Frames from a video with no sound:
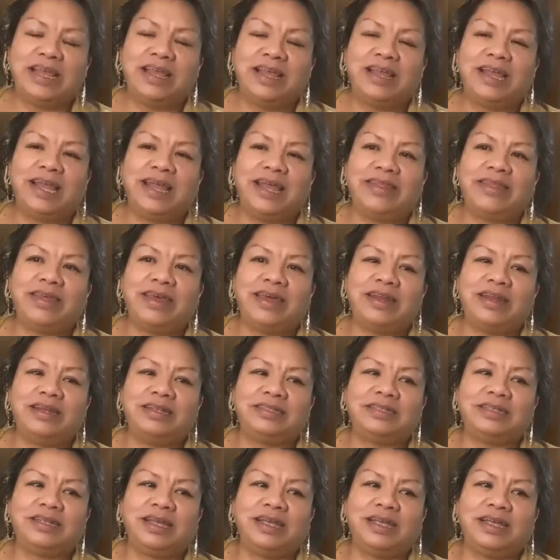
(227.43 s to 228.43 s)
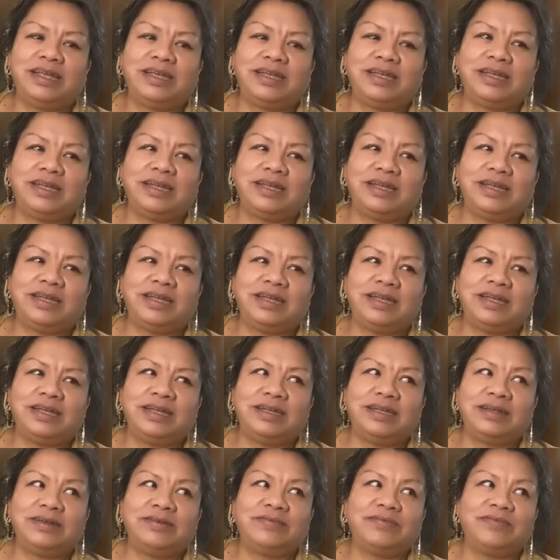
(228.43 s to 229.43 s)
And that is like
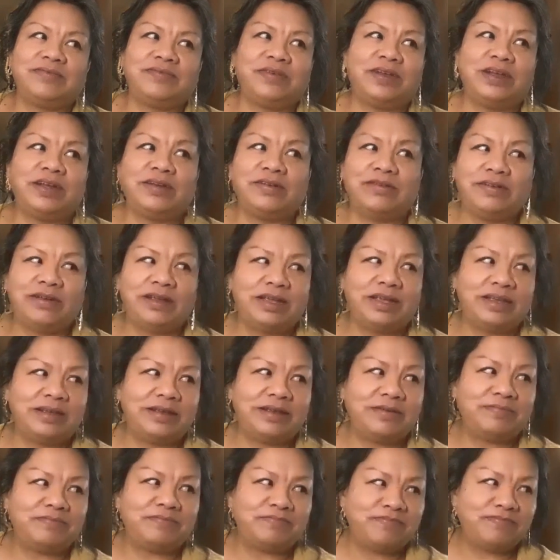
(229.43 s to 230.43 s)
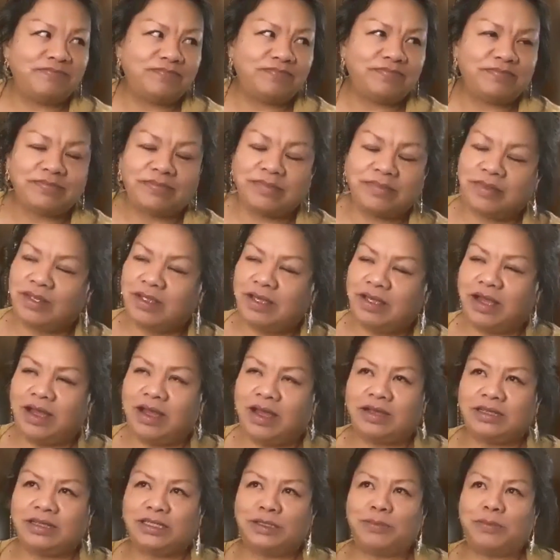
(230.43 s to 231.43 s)
a very
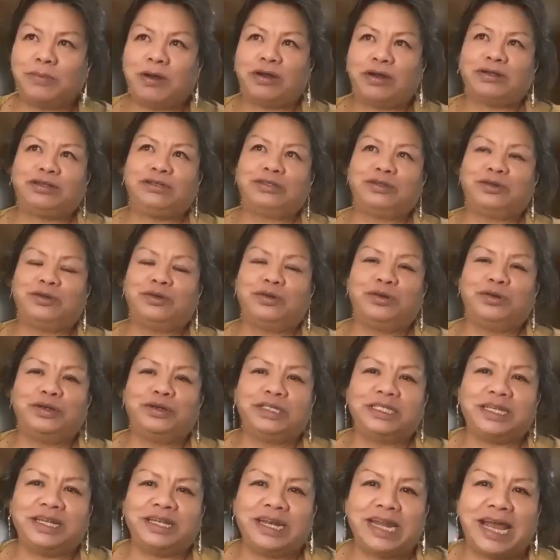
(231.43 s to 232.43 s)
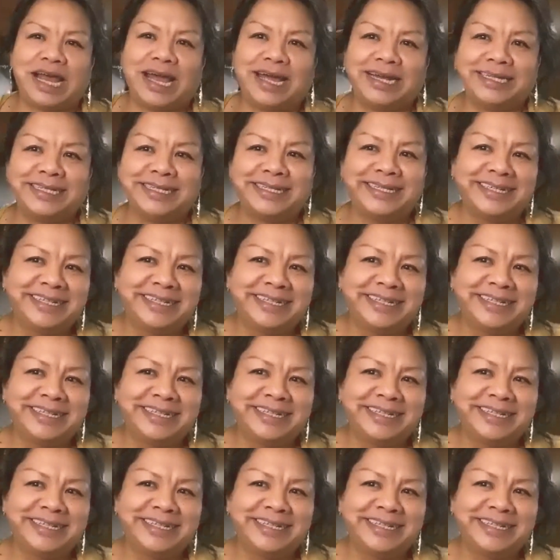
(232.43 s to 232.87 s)
uh, smart school, is it not?